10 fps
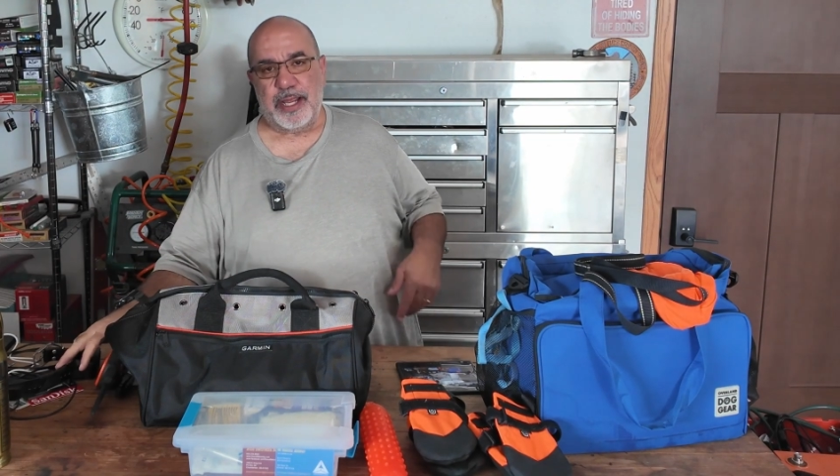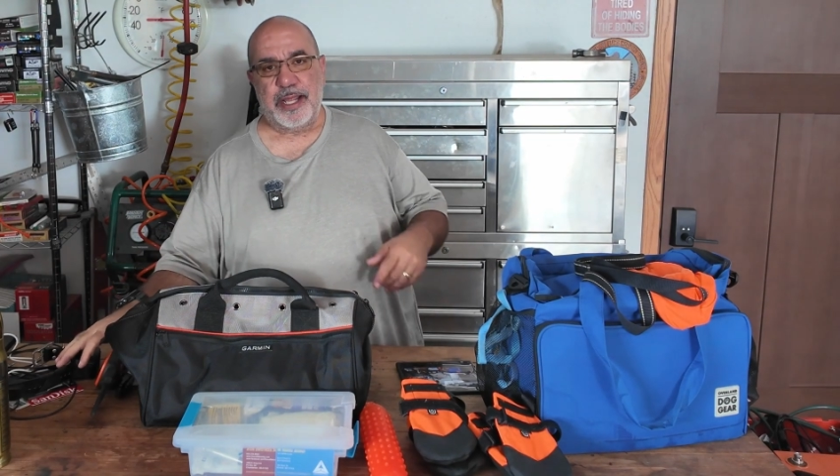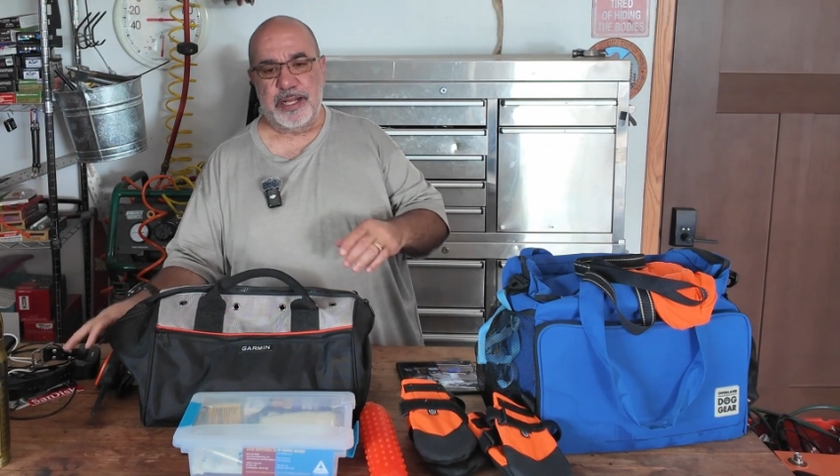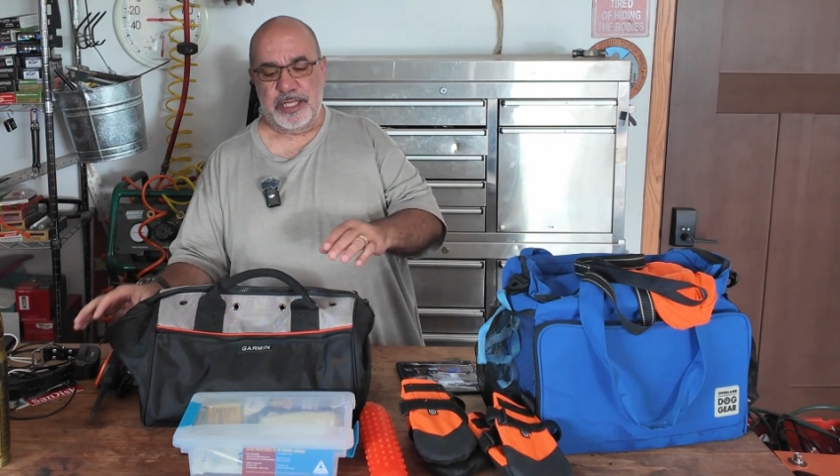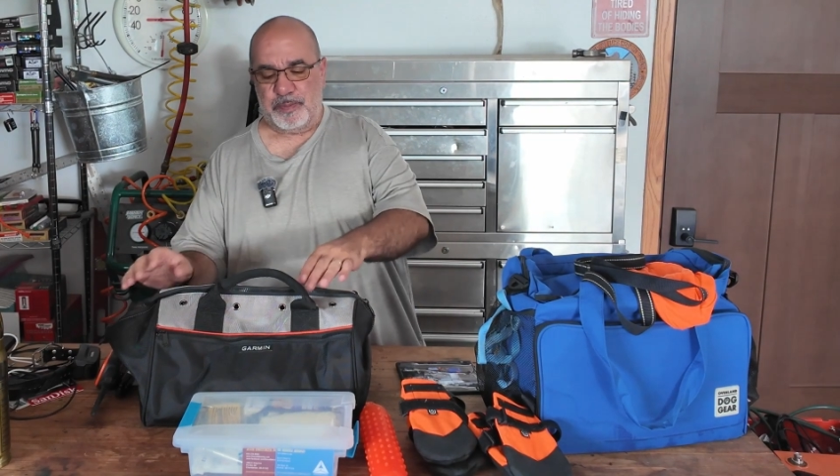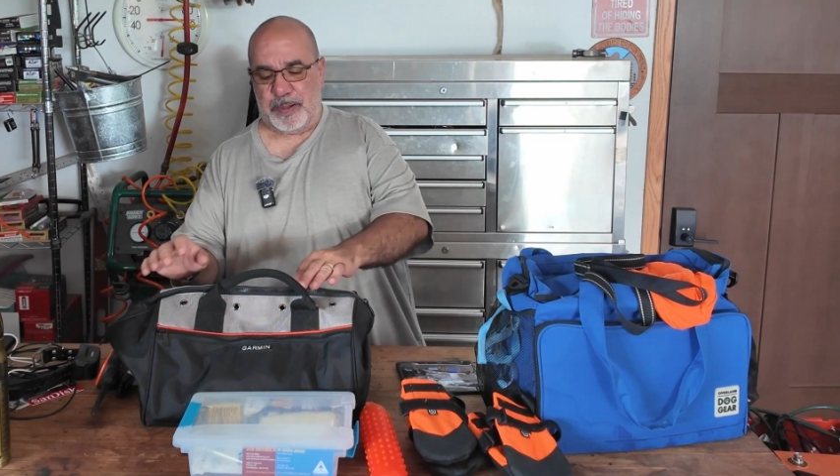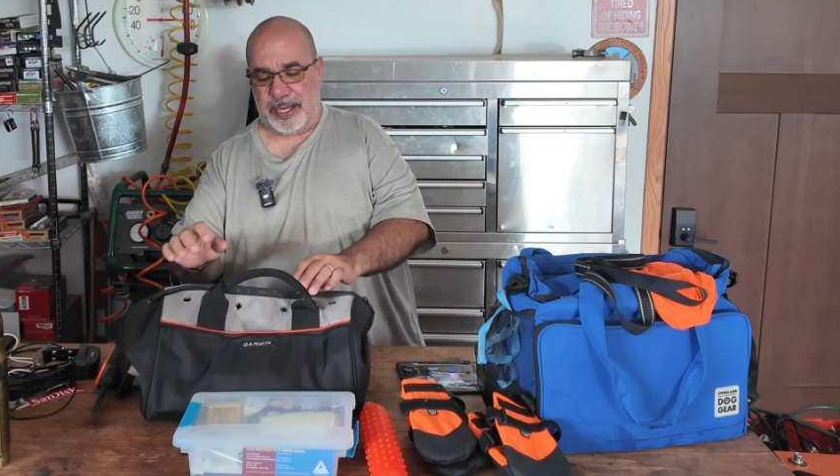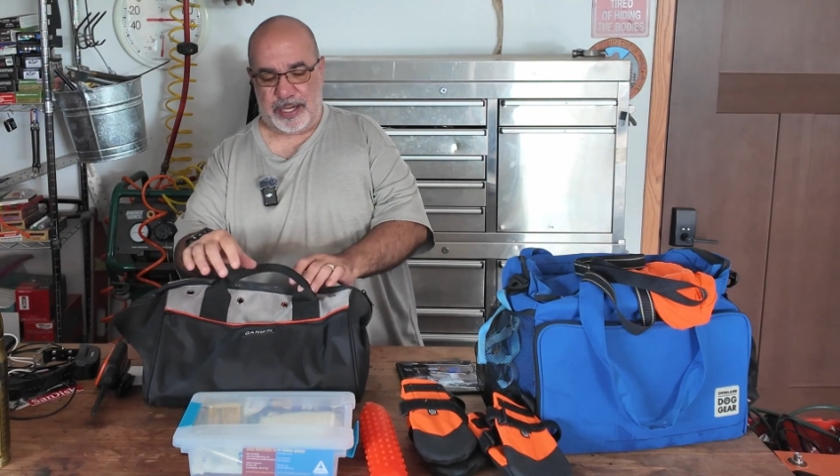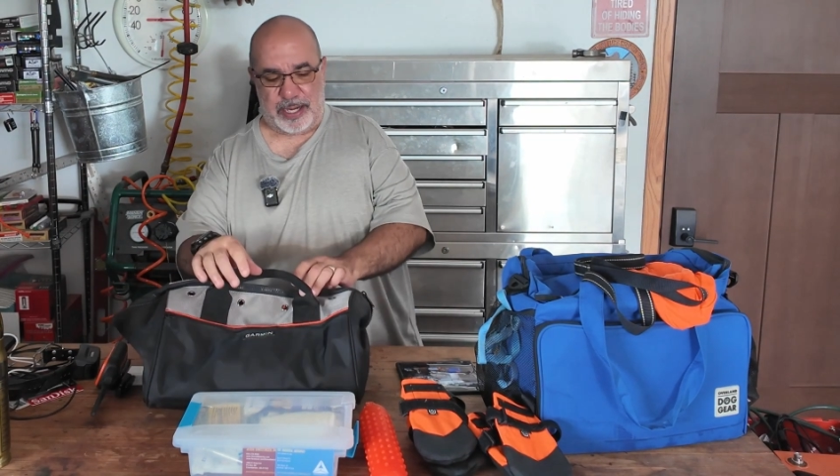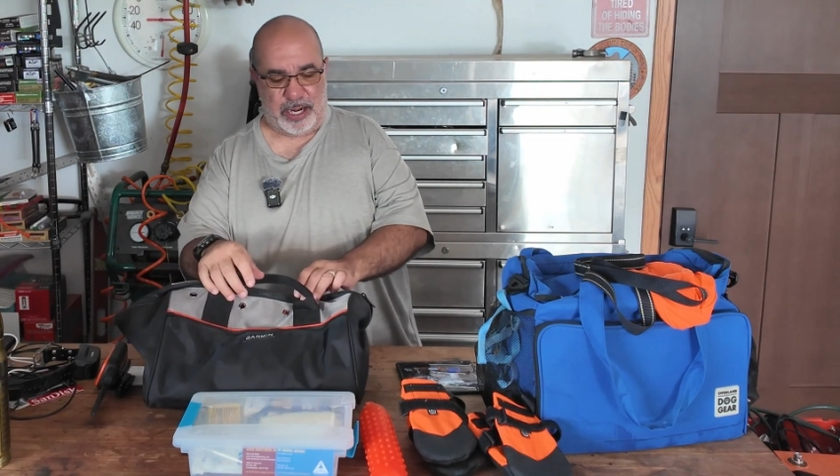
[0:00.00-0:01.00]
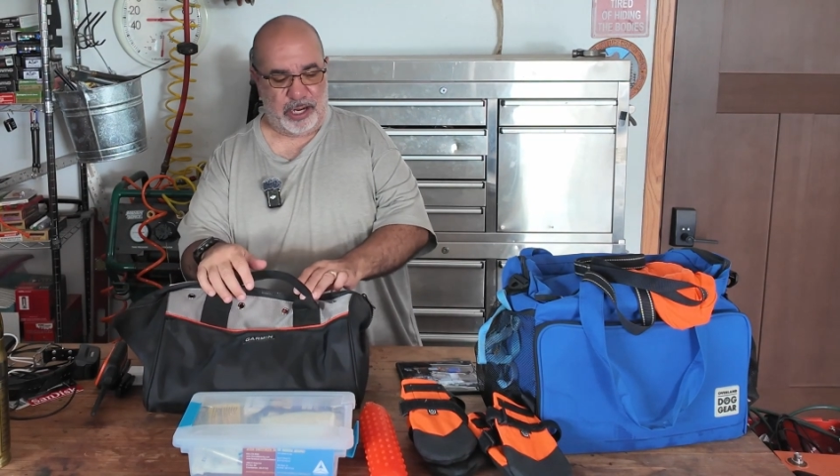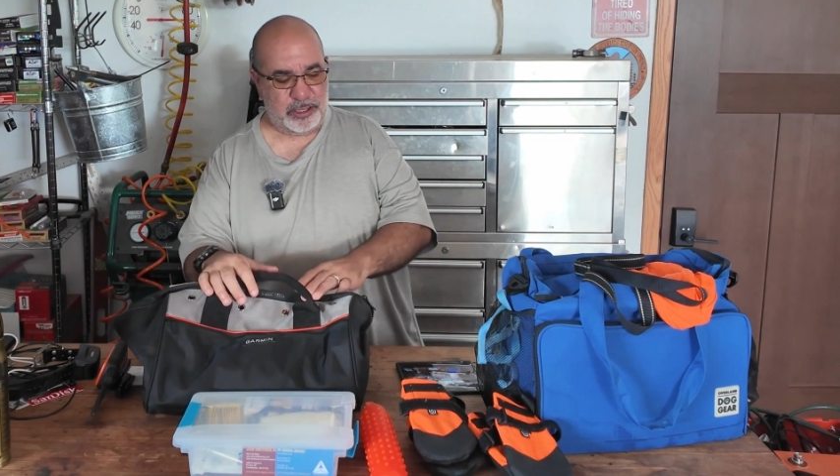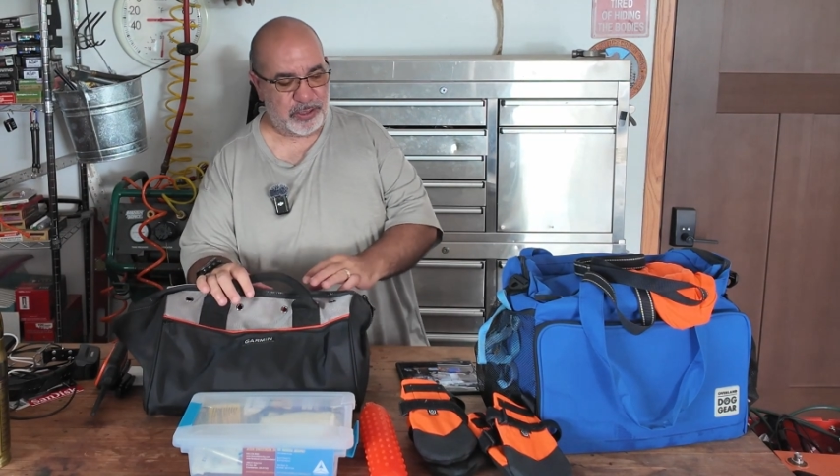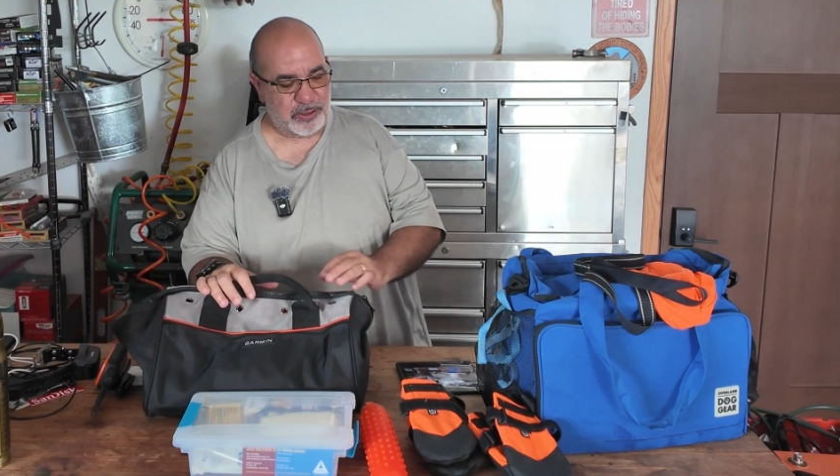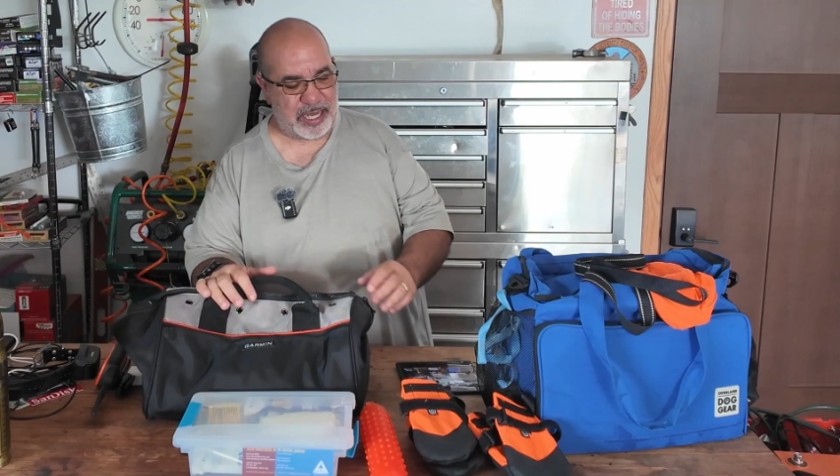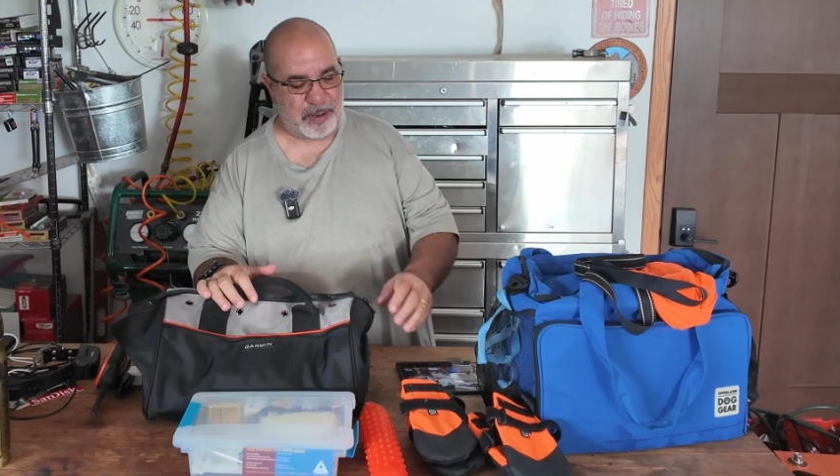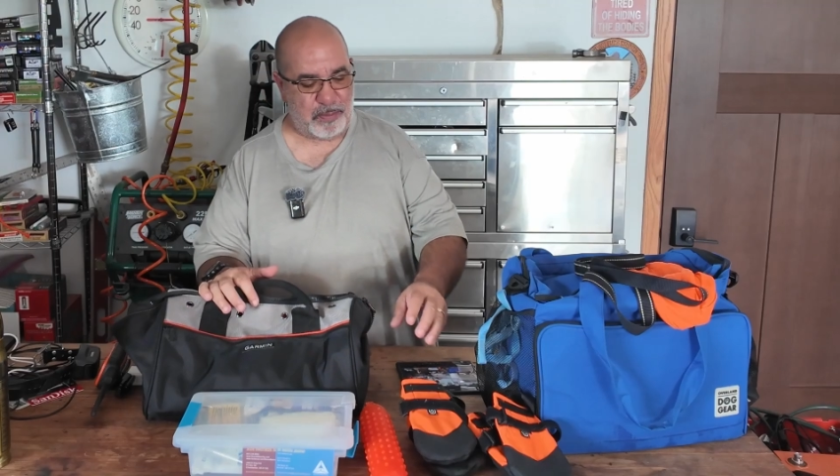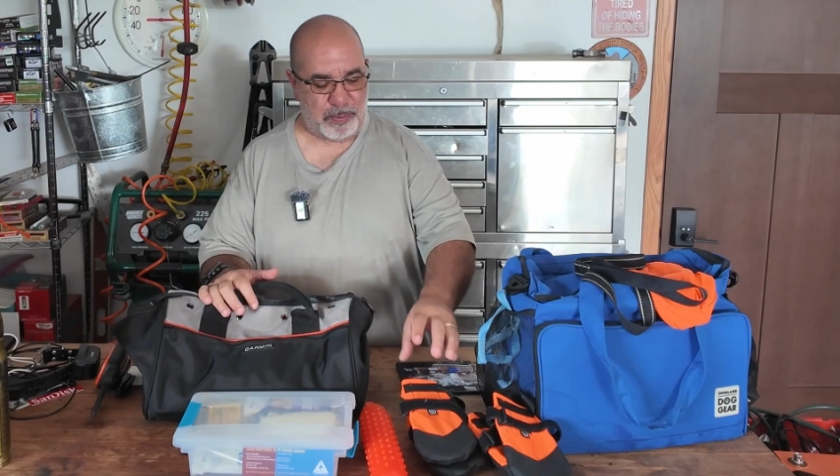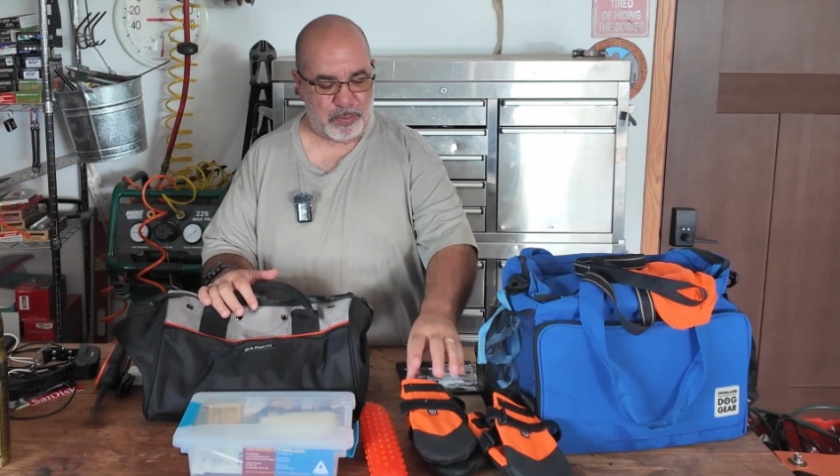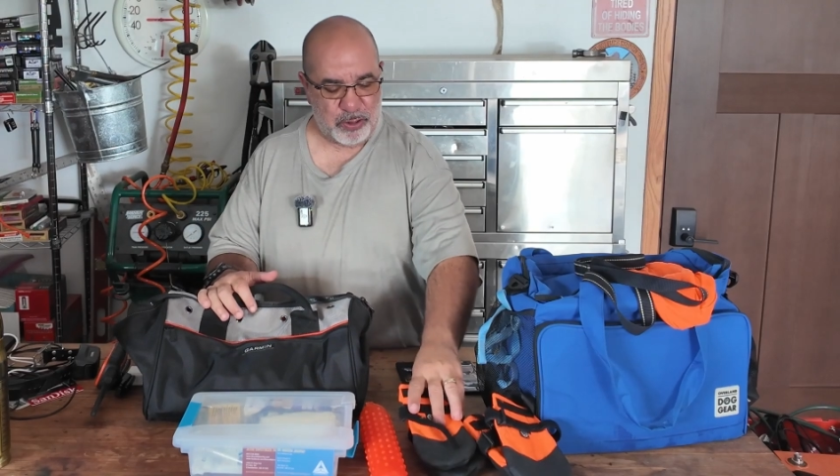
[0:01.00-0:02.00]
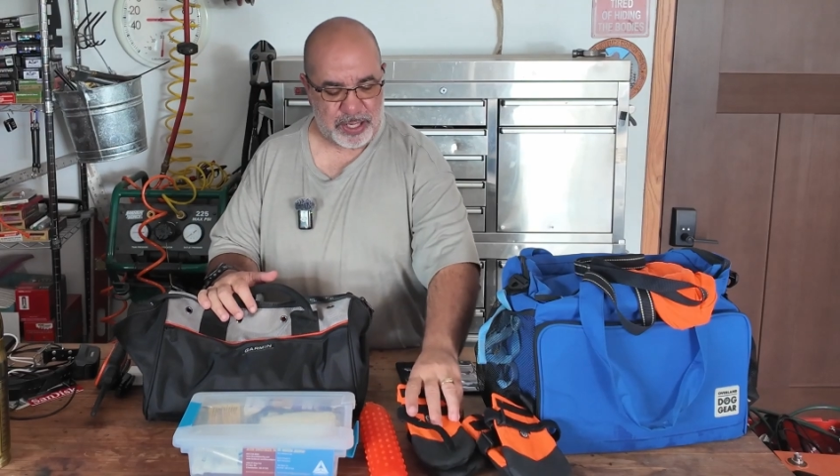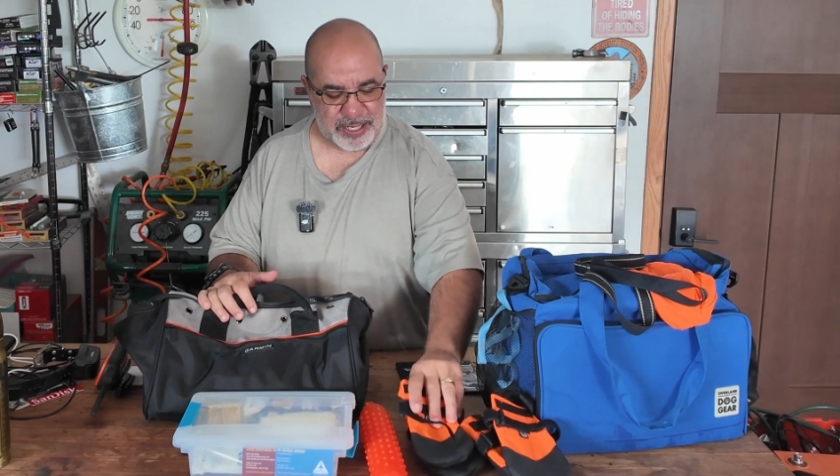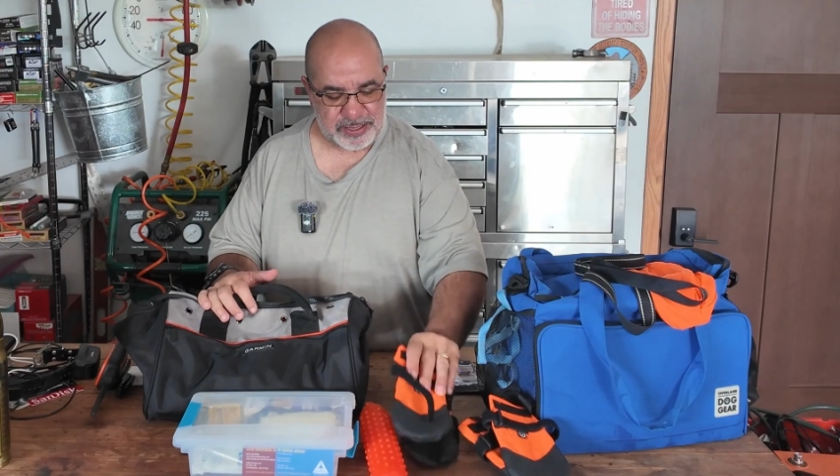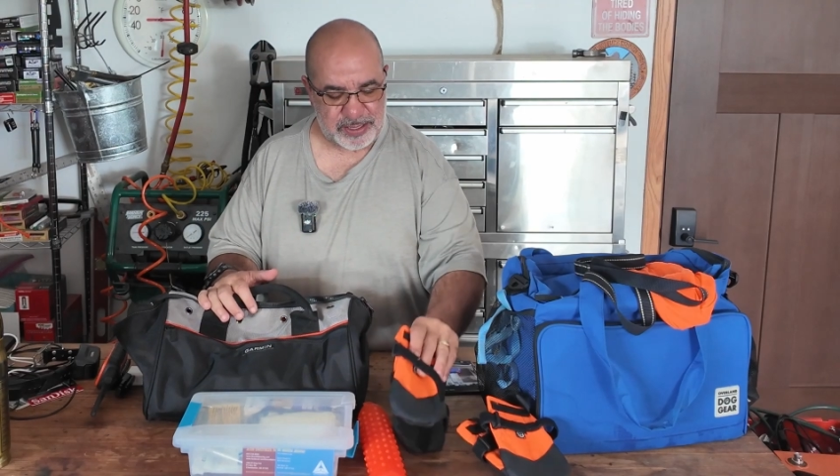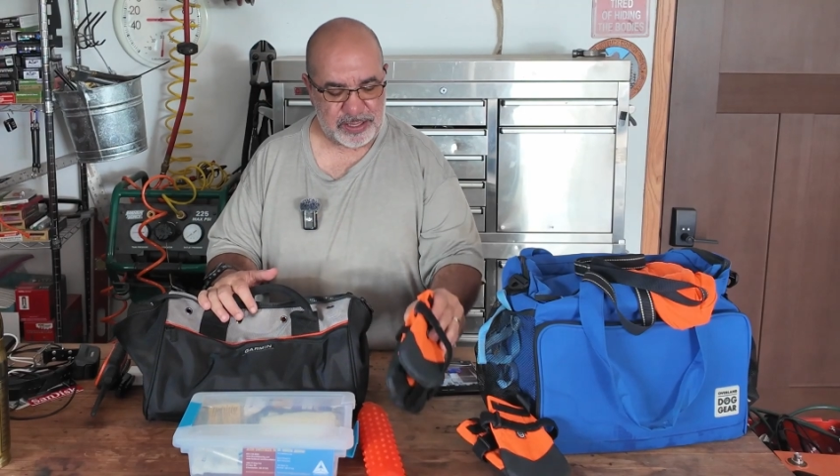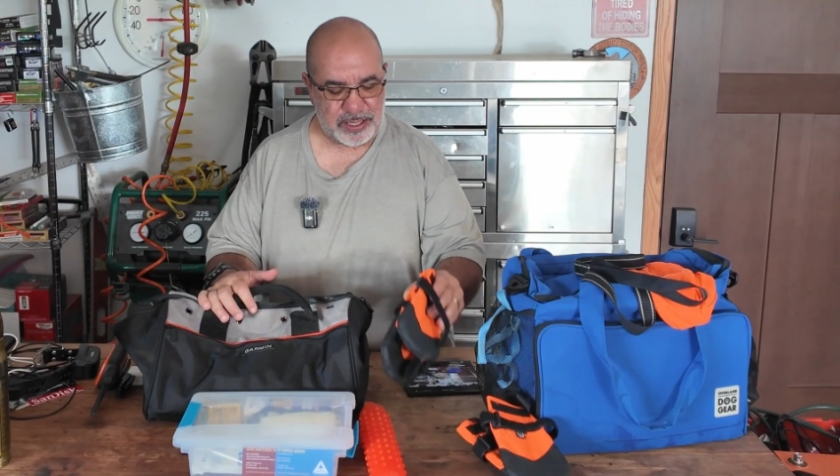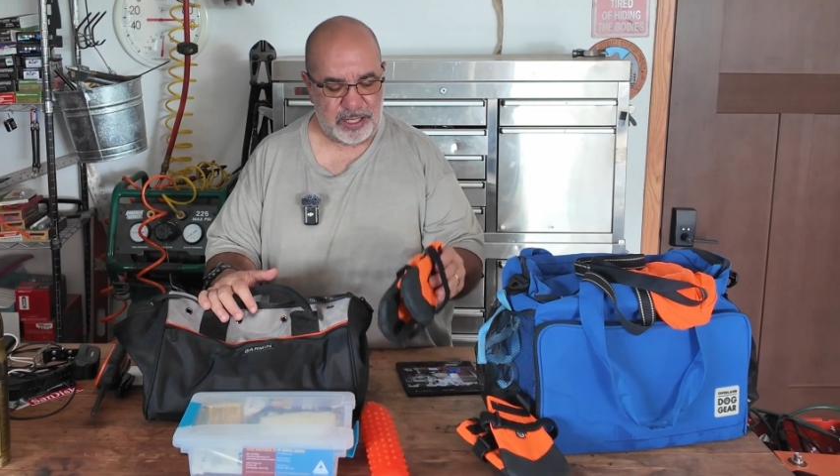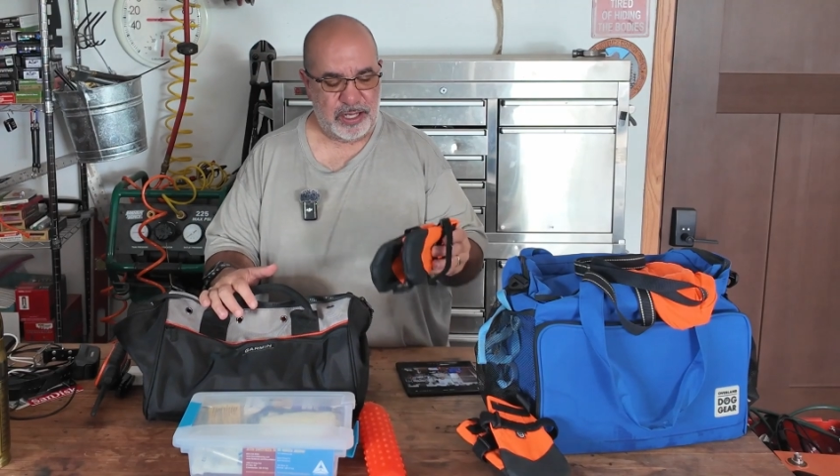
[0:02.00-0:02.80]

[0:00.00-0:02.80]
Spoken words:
In this bag, I also keep my booties,